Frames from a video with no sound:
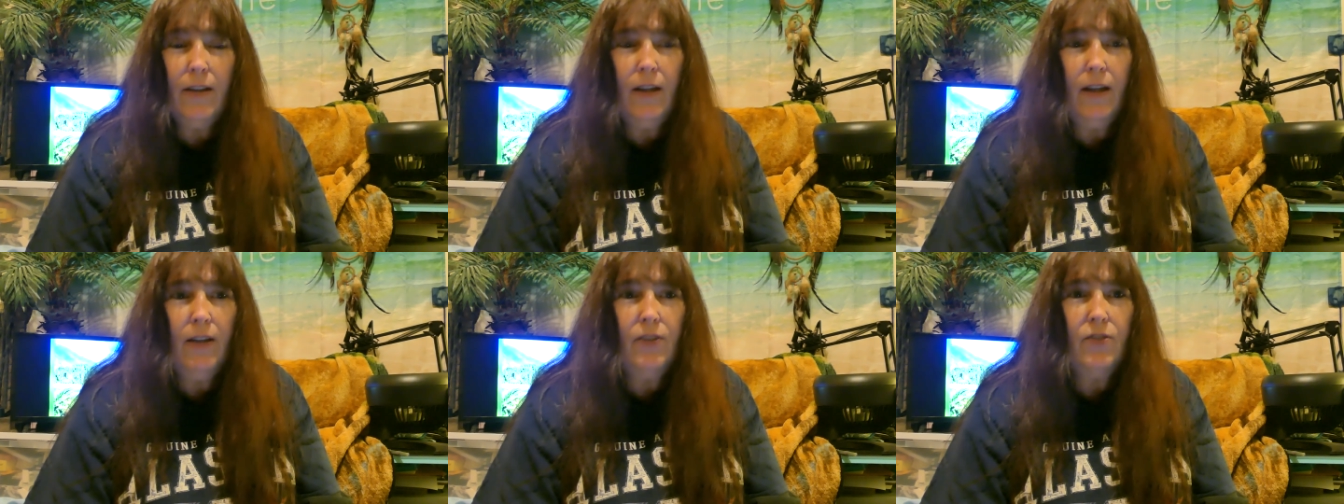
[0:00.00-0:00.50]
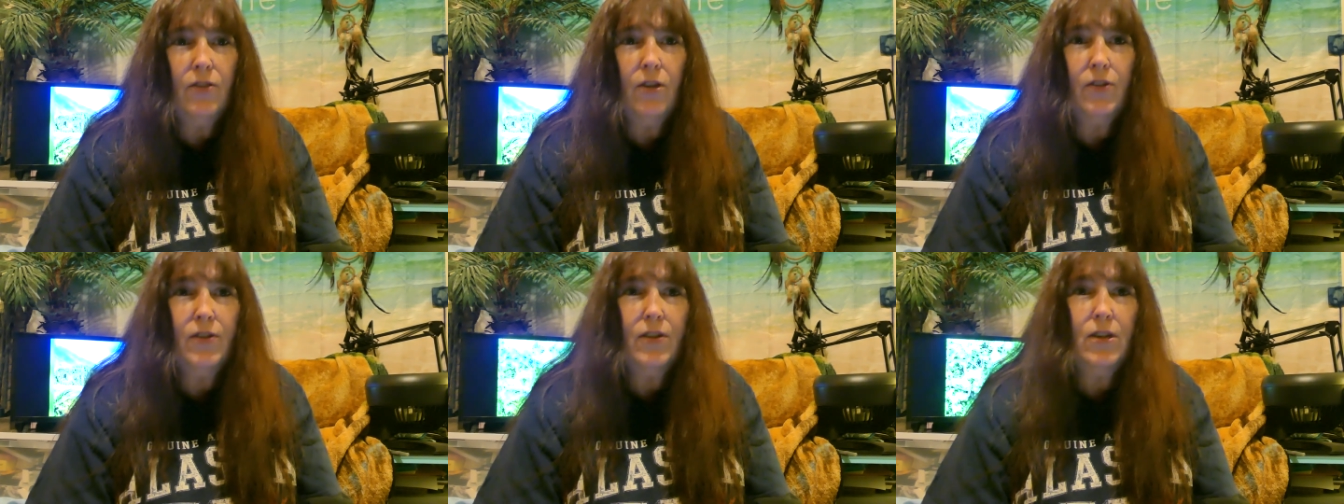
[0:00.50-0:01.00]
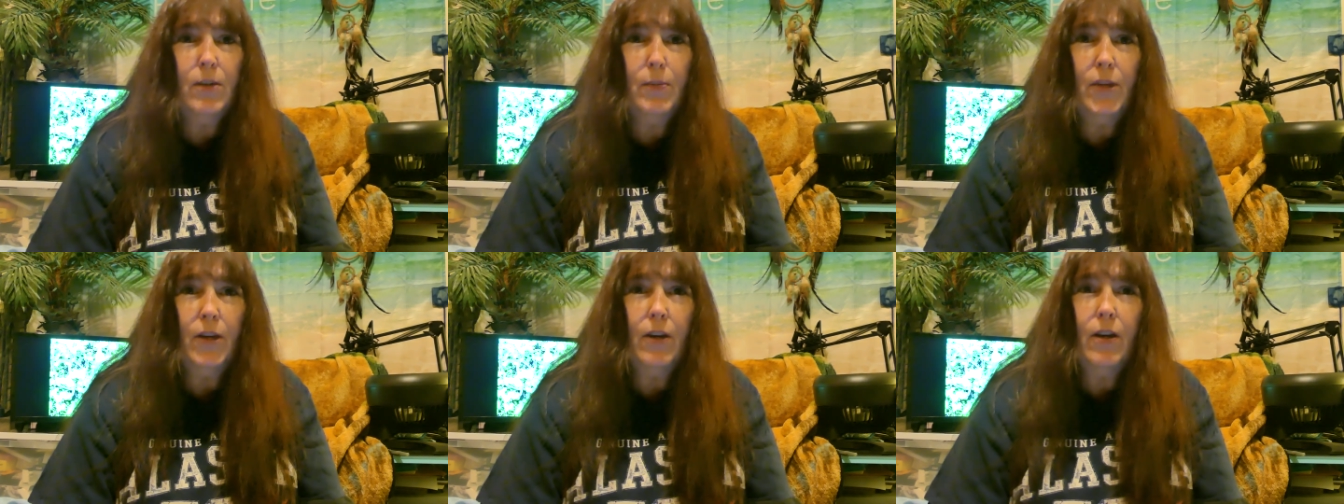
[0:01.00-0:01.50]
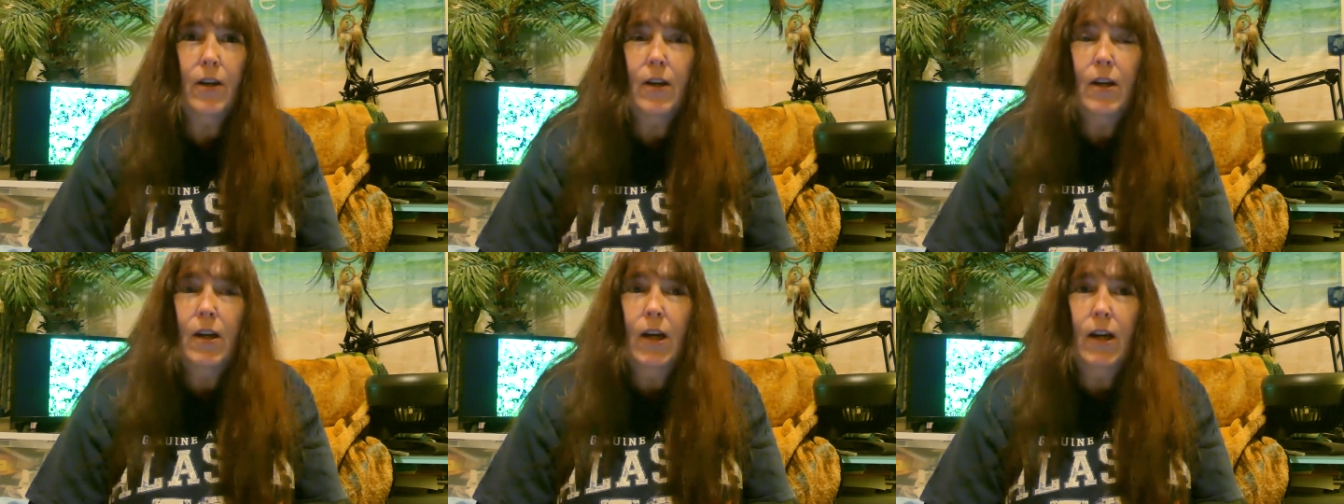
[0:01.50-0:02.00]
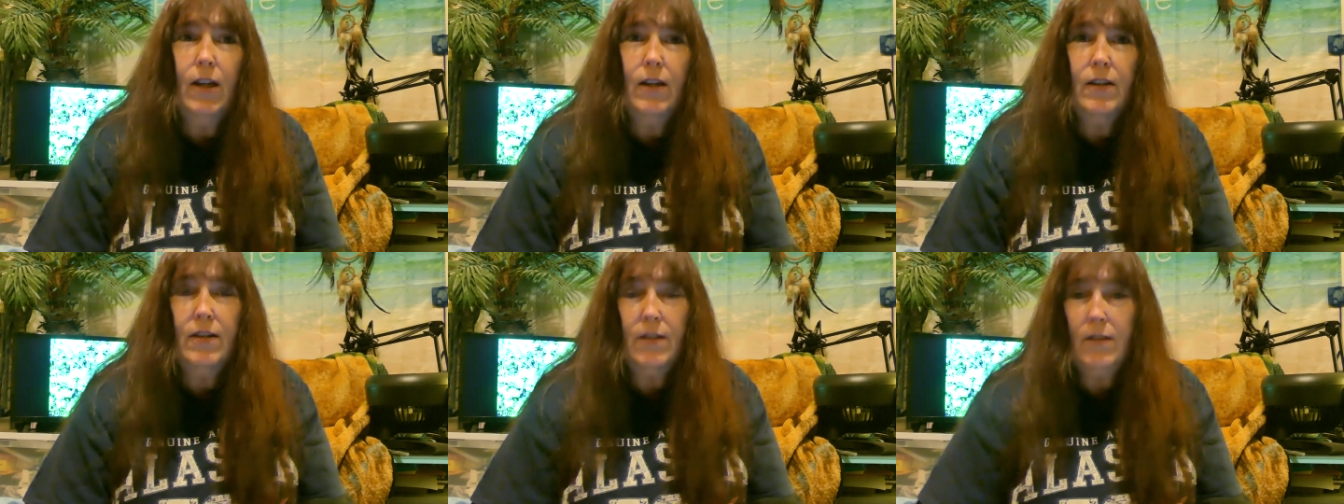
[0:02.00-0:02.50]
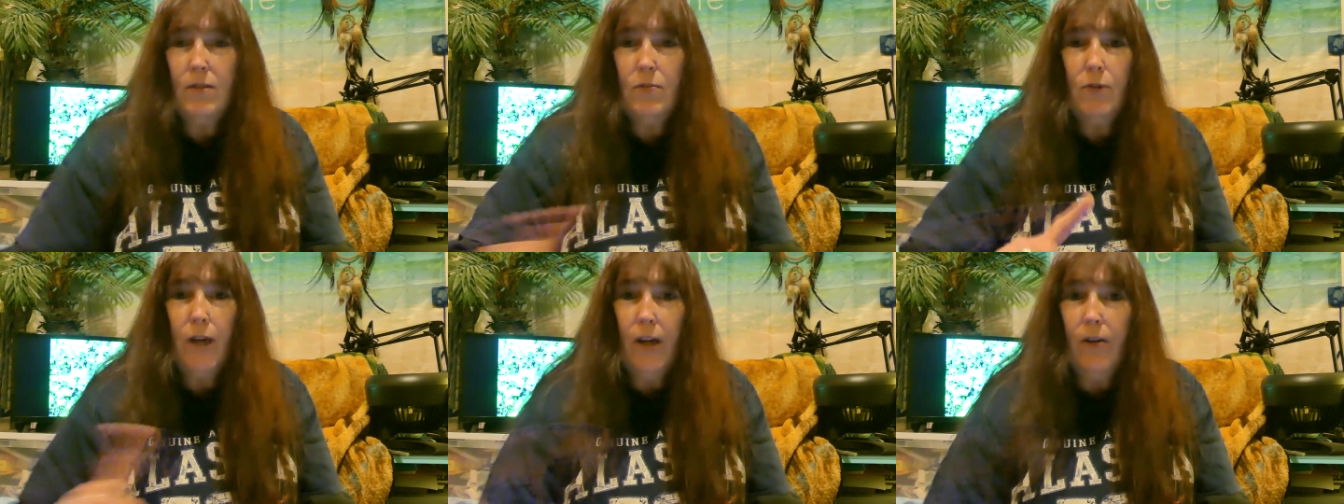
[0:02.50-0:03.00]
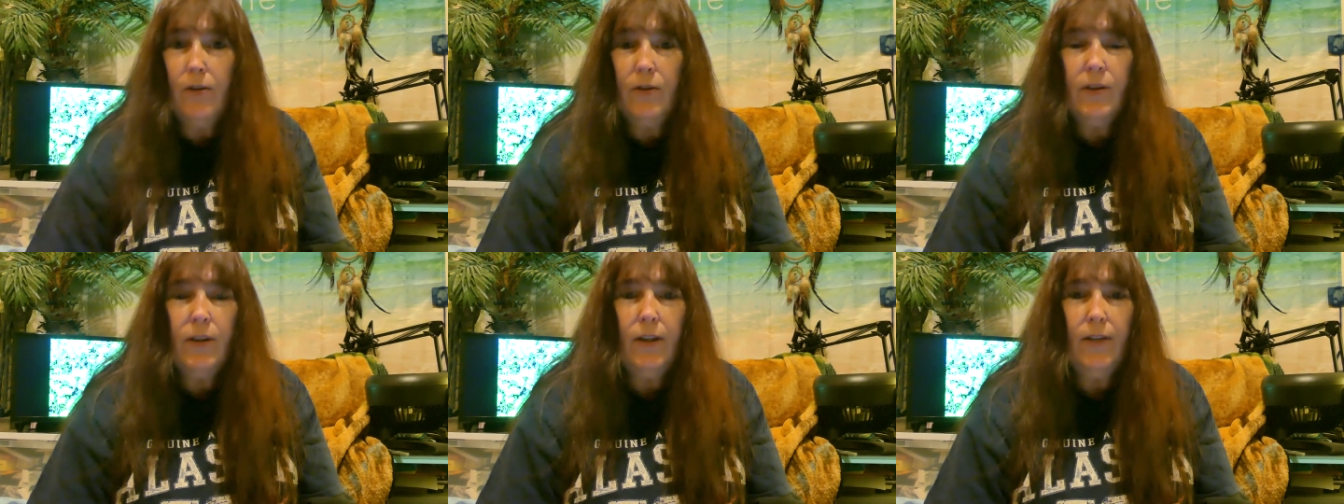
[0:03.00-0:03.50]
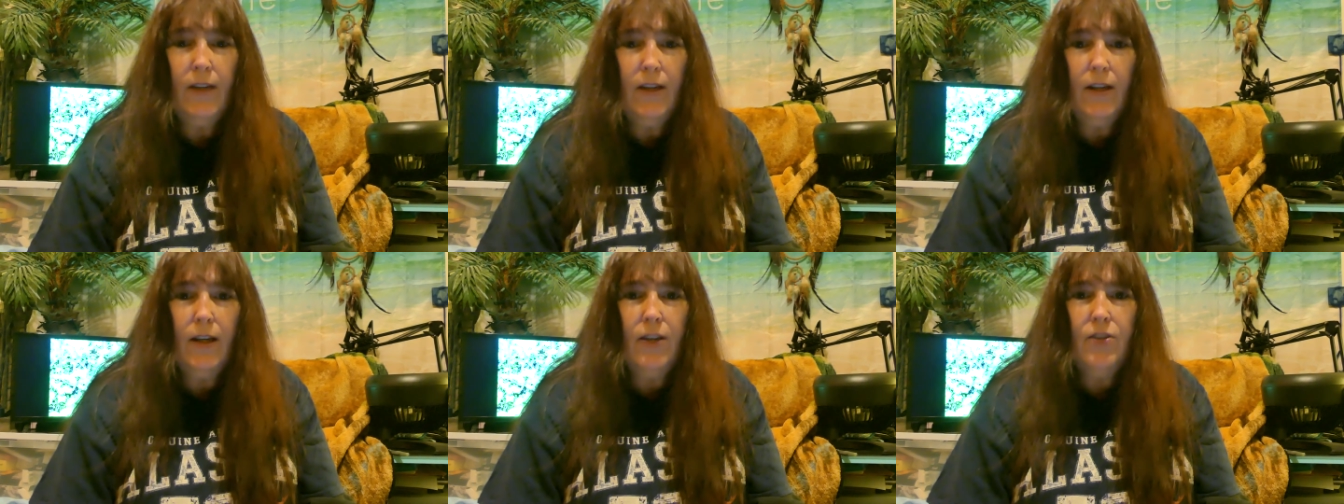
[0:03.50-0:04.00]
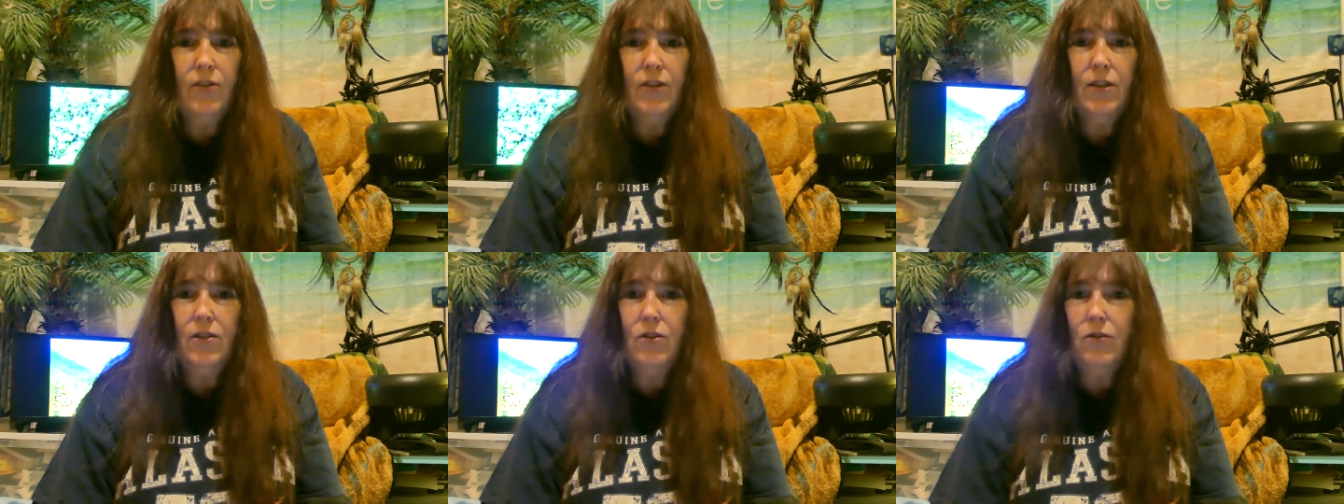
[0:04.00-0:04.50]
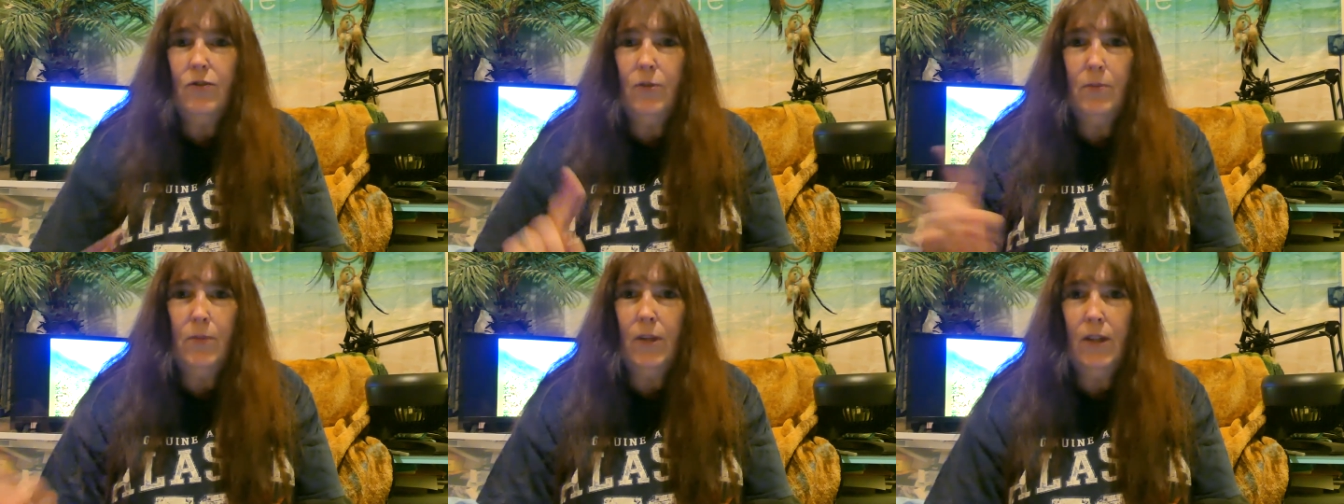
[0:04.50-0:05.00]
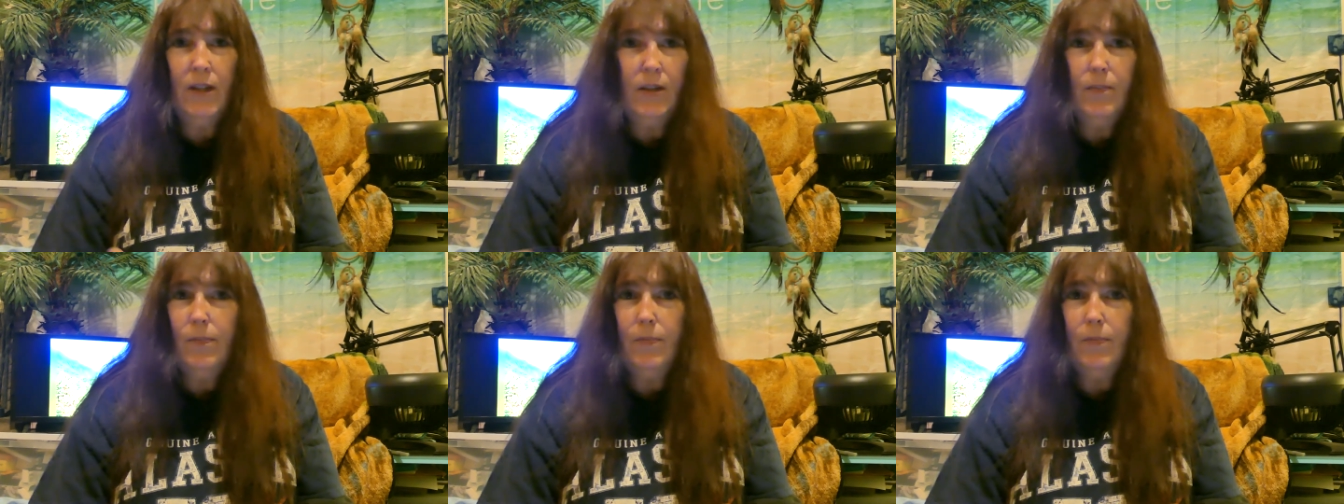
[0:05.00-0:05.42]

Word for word: The cannons are all still up there, and it's it's round, and they could actually shoot from any